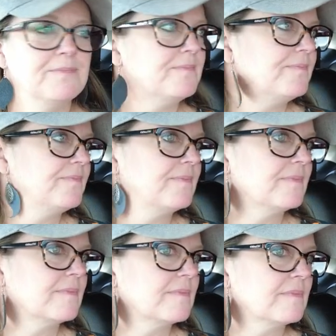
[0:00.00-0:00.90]

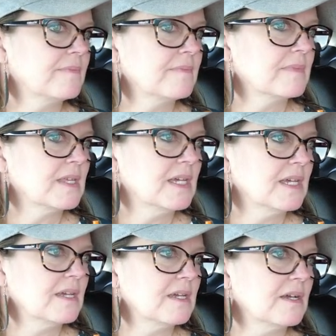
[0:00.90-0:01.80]

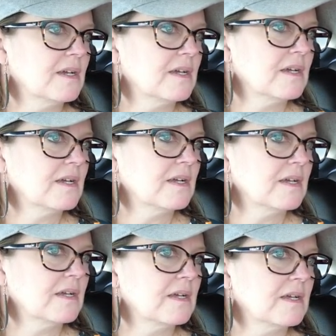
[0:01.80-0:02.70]

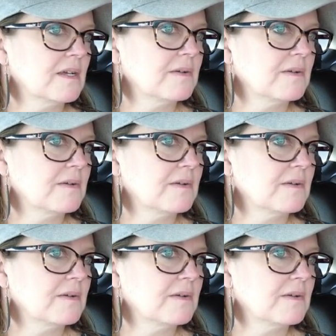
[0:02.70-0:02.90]
The person shown says nothing.